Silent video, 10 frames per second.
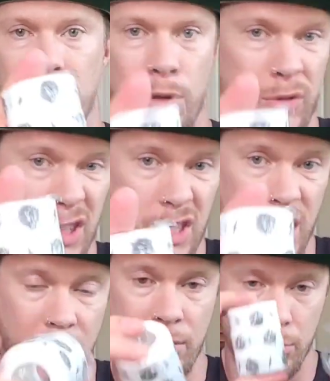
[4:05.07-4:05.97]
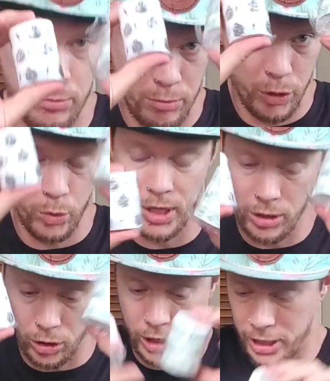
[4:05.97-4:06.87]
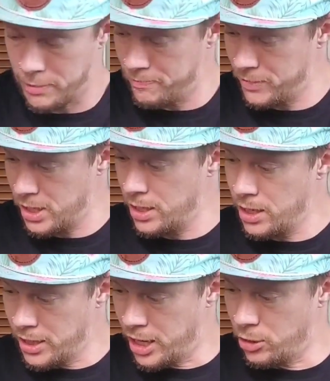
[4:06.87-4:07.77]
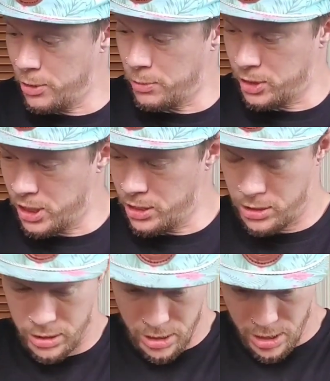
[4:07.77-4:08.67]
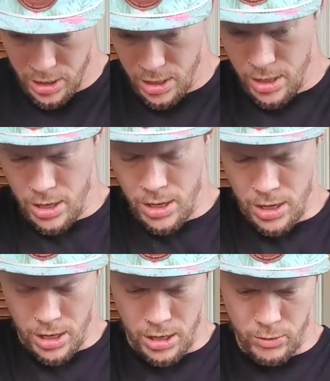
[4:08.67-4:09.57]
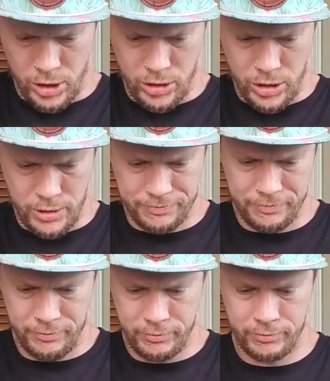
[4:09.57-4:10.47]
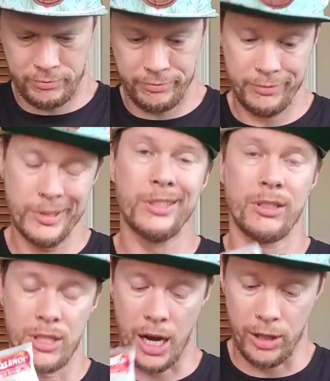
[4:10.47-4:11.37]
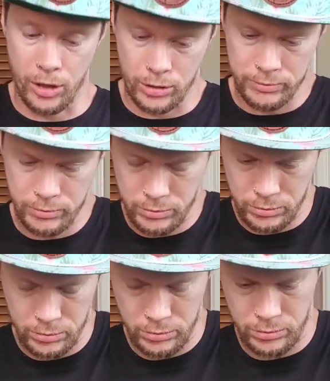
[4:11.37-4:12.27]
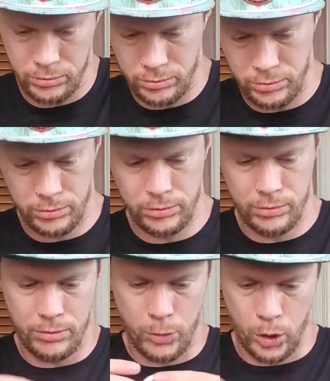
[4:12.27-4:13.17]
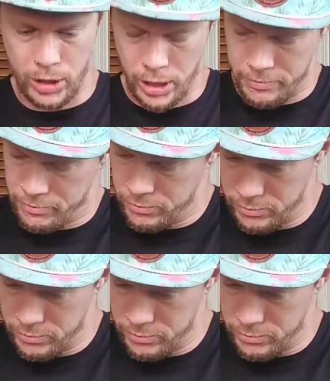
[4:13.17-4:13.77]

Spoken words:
I don't know if you can see that. Sweet, go look at them. They hooked me up with these. Just Tylenol. More tape.